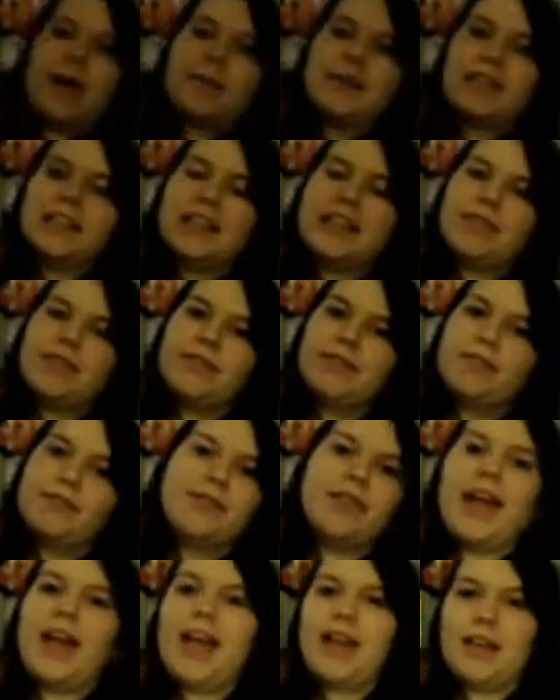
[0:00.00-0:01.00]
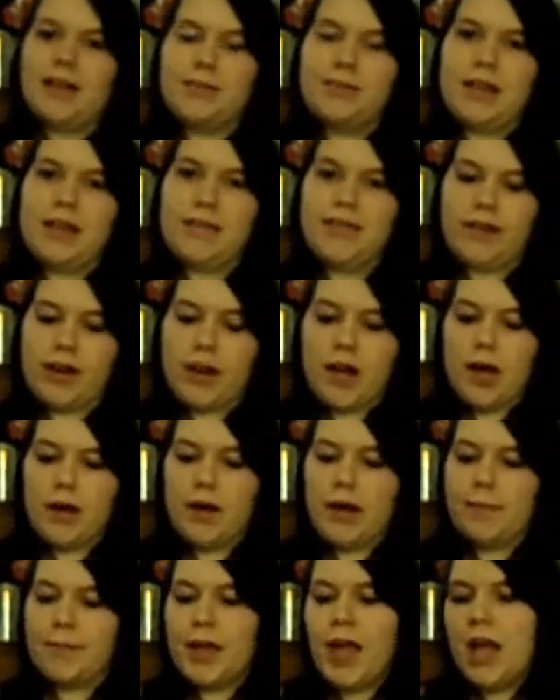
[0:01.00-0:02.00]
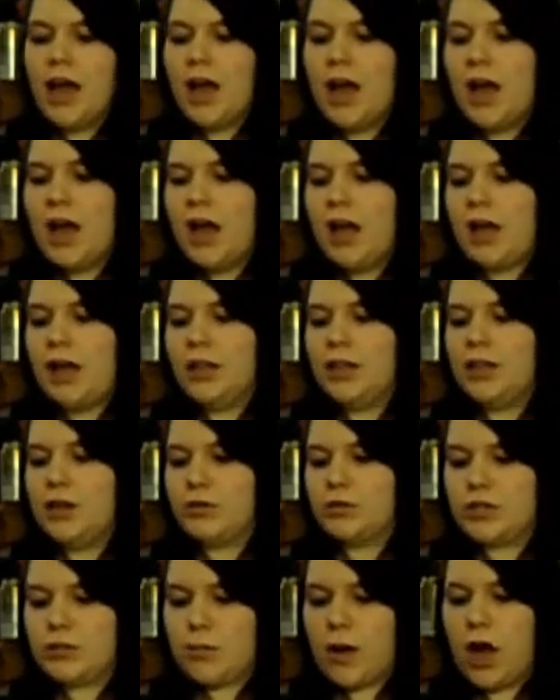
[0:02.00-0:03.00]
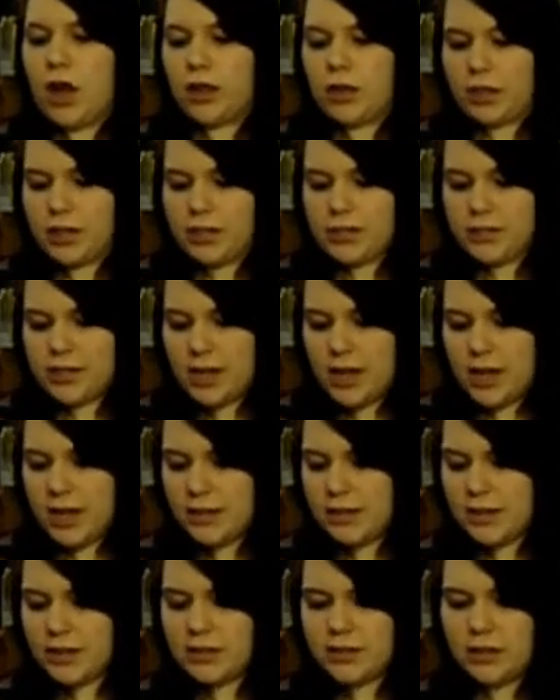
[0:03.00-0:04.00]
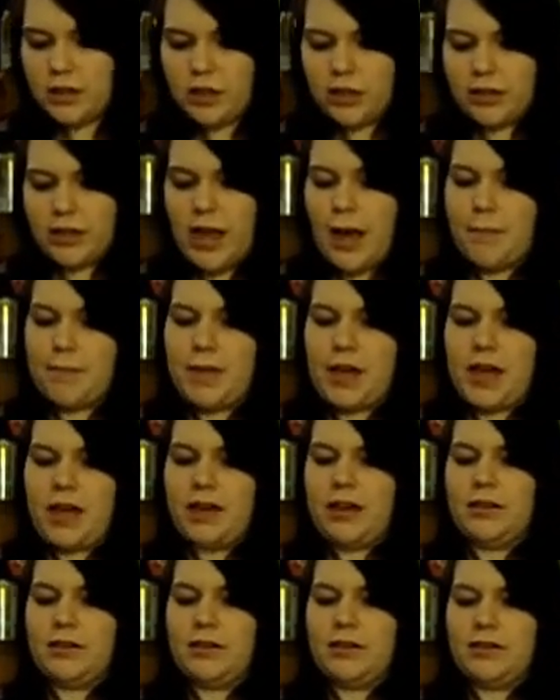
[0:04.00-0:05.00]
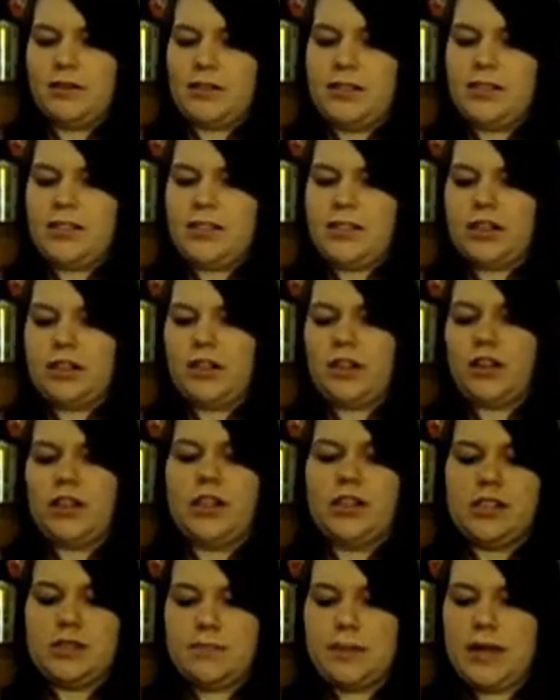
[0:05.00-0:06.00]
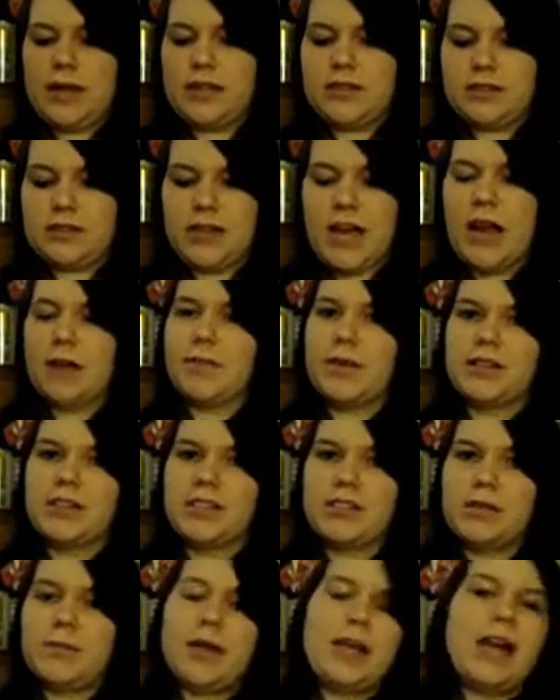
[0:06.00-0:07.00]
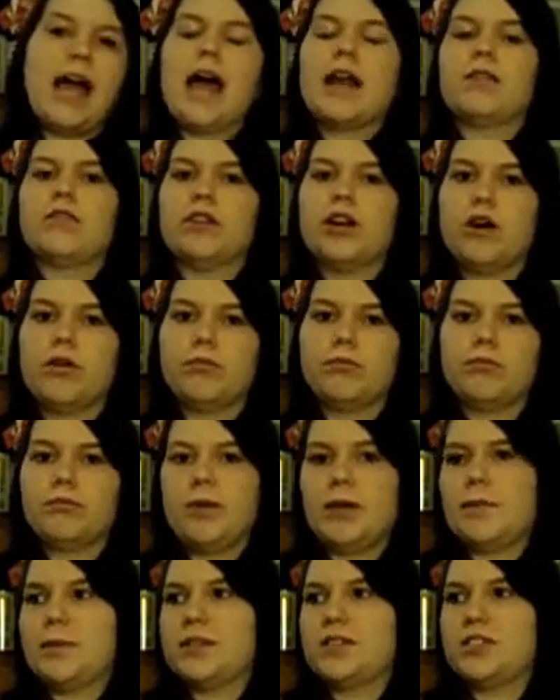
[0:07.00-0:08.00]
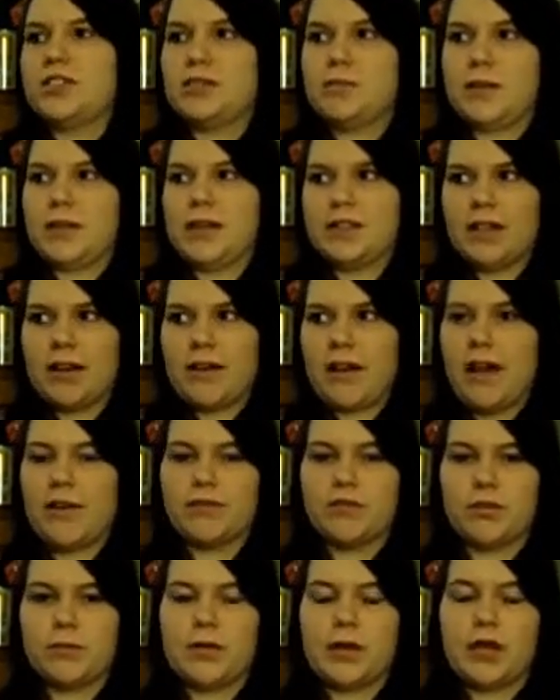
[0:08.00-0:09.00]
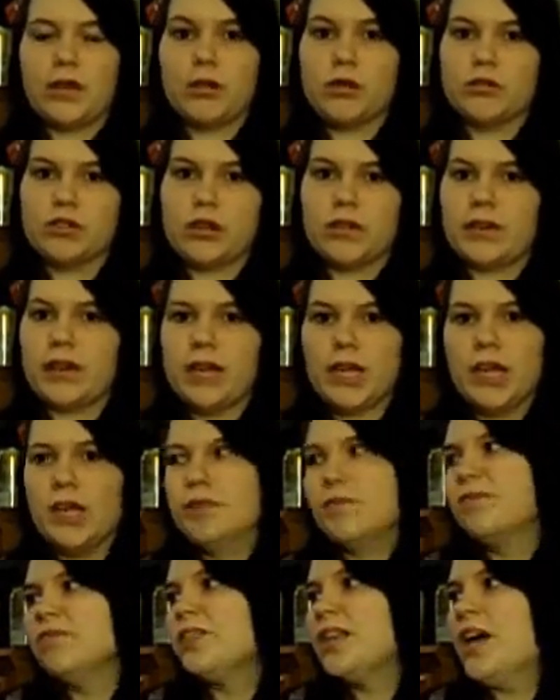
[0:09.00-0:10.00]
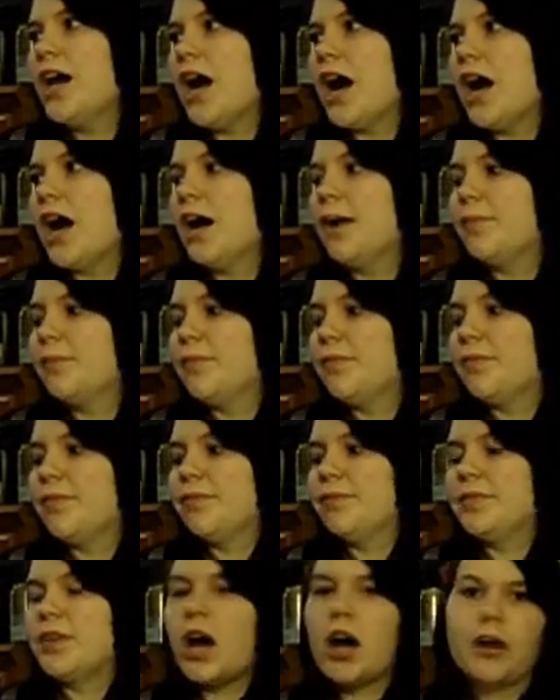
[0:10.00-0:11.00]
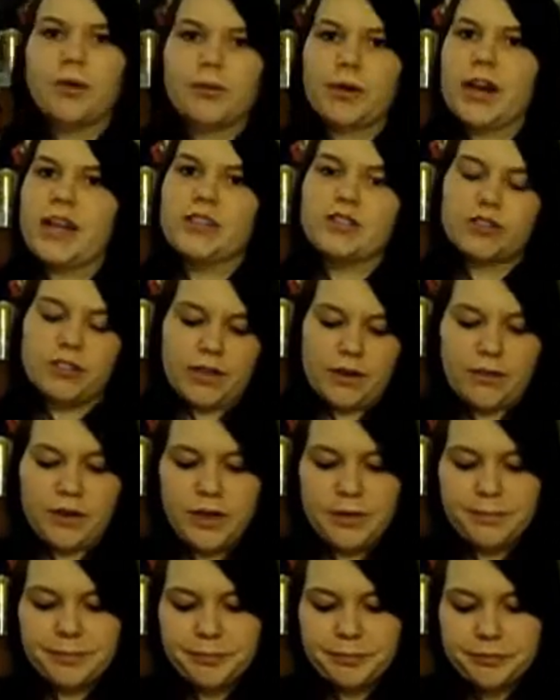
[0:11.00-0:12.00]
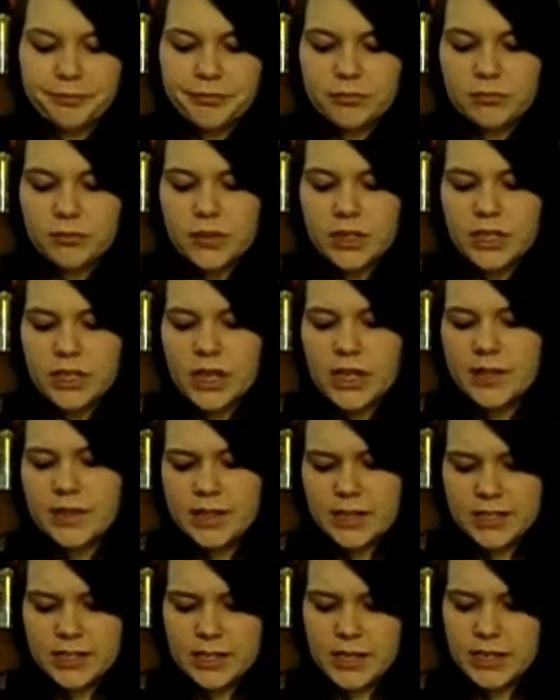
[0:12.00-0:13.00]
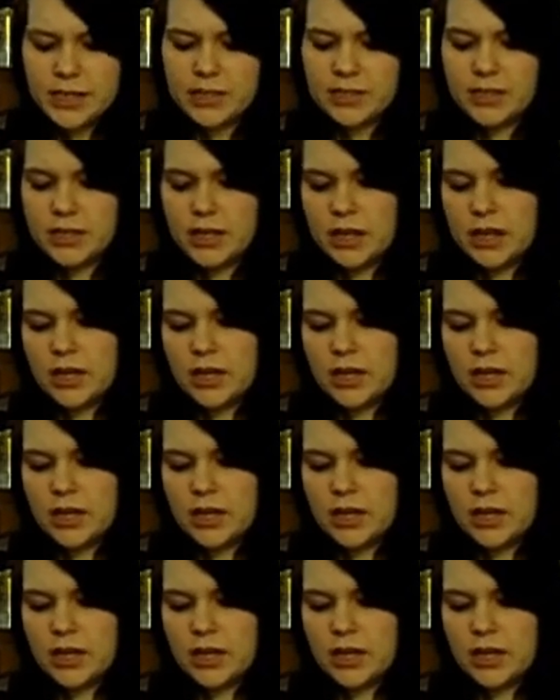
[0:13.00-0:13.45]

I believe that it could be for, um, you know, smaller because it doesn't look that big. This doesn't look as big as nine months to me. I don't know. Maybe it's just because I have so many clothes already. Um, all brands are different. And this is